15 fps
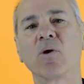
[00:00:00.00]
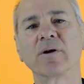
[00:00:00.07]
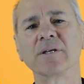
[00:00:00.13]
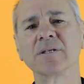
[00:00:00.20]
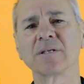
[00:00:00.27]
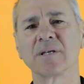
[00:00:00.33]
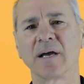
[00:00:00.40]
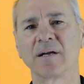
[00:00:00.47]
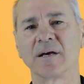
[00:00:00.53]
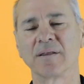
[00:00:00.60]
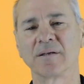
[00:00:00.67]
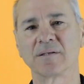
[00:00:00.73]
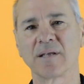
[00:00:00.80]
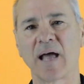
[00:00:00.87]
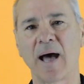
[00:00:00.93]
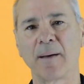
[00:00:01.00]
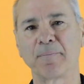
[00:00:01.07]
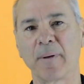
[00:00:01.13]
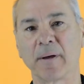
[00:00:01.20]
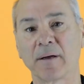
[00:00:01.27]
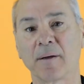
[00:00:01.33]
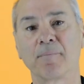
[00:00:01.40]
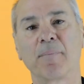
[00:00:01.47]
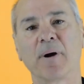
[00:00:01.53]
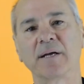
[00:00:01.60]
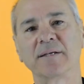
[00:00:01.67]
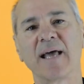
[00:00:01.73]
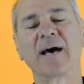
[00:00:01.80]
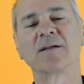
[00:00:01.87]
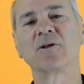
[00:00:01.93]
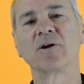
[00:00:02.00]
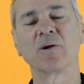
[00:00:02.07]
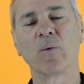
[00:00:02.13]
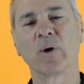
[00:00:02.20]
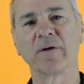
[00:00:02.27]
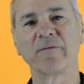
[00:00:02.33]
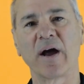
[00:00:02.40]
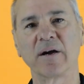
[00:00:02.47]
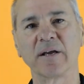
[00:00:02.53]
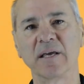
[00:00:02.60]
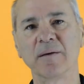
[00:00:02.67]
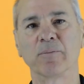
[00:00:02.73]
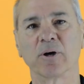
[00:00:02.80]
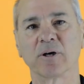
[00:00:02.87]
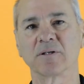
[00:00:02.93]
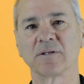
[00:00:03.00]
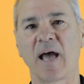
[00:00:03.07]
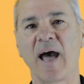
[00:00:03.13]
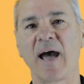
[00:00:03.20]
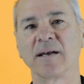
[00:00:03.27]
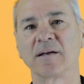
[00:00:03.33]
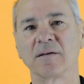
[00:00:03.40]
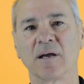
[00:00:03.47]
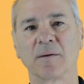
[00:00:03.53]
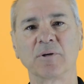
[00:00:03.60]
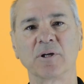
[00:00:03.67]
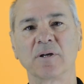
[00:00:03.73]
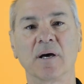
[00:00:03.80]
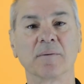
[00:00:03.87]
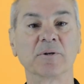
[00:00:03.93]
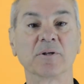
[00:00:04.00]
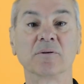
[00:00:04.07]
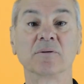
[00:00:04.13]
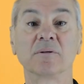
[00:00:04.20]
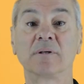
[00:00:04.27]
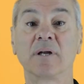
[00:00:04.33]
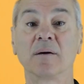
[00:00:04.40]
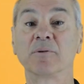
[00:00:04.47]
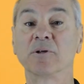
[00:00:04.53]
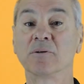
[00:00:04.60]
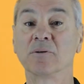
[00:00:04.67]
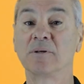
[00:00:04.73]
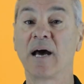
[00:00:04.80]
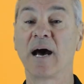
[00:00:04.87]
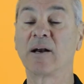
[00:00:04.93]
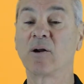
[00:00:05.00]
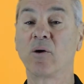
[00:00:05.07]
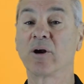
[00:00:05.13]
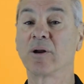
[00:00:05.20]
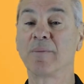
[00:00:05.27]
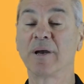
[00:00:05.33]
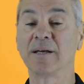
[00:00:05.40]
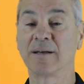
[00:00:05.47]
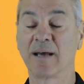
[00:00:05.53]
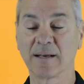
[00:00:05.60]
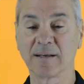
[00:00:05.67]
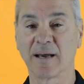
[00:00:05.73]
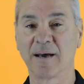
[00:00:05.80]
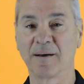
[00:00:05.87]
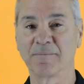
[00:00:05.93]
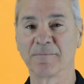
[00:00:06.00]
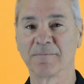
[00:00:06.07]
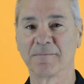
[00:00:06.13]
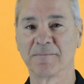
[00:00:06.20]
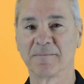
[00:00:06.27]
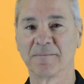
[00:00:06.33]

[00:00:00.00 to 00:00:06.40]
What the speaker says: more insight on this topic by downloading one of our ebooks at www.automate.com.